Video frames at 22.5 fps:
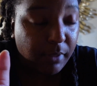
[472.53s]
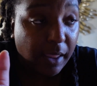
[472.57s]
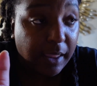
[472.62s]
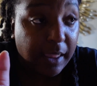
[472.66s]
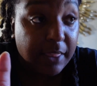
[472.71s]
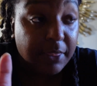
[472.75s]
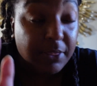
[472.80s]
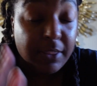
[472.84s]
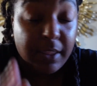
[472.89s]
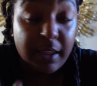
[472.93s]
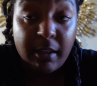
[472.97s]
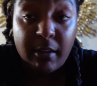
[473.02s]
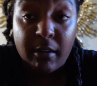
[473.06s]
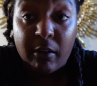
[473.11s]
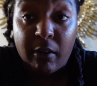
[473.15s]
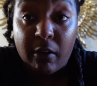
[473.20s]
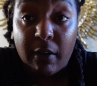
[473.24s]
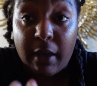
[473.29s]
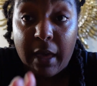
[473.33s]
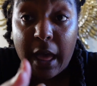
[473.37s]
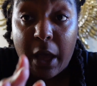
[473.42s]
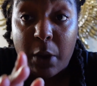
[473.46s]
And
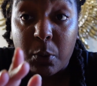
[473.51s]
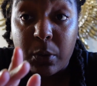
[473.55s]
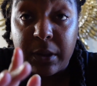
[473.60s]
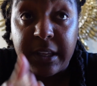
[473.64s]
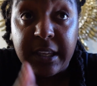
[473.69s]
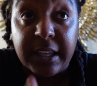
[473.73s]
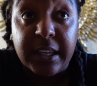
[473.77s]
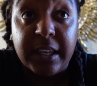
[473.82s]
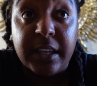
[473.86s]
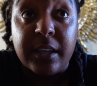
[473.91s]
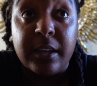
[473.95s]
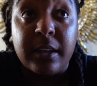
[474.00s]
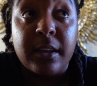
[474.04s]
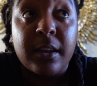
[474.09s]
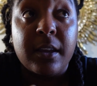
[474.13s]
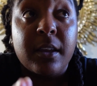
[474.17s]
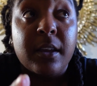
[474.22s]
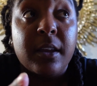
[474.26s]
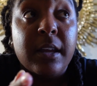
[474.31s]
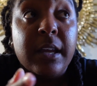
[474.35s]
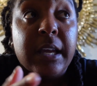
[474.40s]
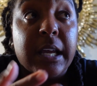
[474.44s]
then I would eat
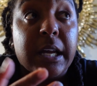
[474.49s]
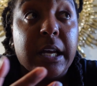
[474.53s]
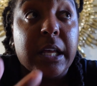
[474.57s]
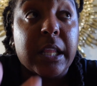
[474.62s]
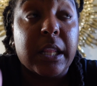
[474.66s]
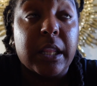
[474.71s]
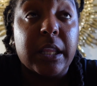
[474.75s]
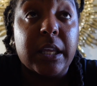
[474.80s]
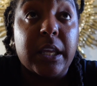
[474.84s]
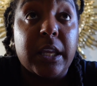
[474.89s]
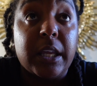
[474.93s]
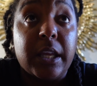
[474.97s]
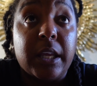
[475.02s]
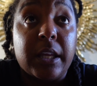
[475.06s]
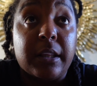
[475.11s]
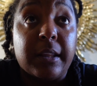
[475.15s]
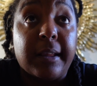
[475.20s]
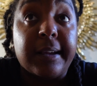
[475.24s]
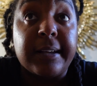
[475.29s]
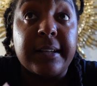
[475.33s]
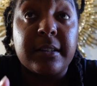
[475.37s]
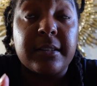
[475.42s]
clean
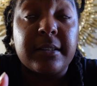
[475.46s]
like